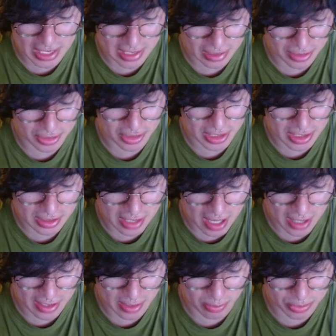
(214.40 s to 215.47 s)
literally
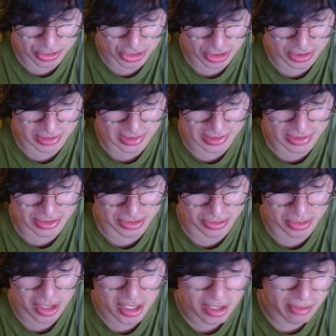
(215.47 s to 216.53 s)
thought it was just these
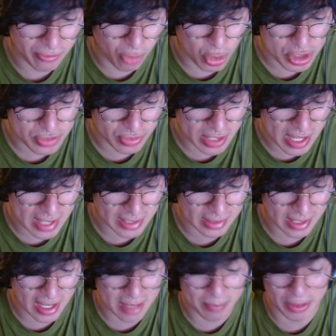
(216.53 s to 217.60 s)
2, Forge
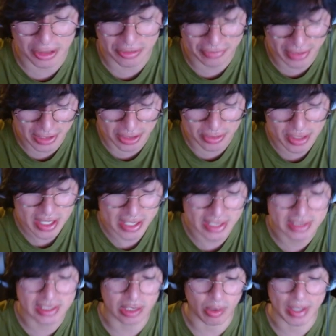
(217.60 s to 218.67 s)
Fanatic and Bellow Fellow,
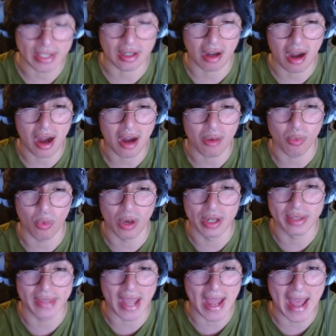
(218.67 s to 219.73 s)
until I caught
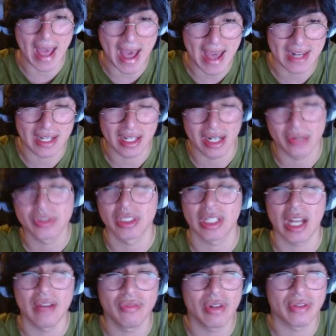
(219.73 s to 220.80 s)
one that had it and I was
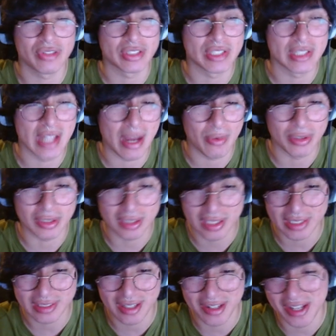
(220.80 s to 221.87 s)
like, I've never seen that one.
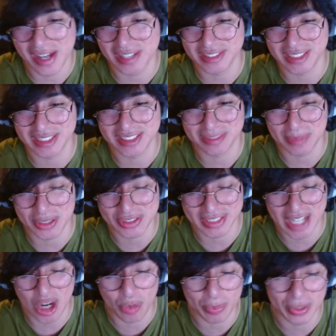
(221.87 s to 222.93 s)
Clicked on it and it said smelting
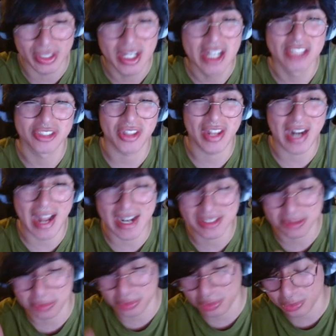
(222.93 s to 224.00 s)
output, so then I had
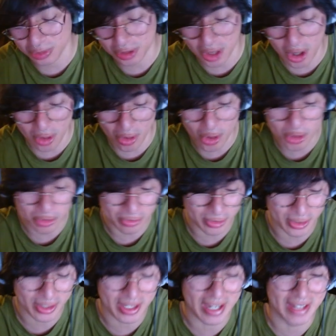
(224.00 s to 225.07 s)
to go
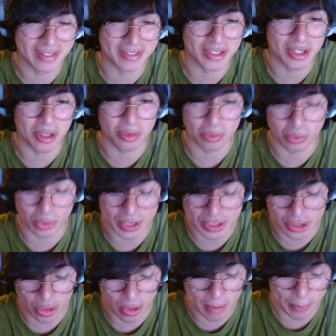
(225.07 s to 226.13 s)
over and
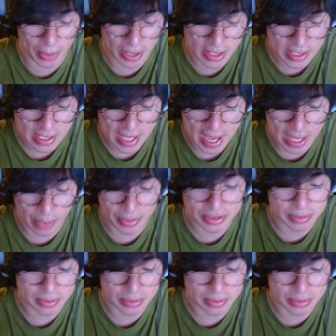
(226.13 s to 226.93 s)
redo it. But anyways,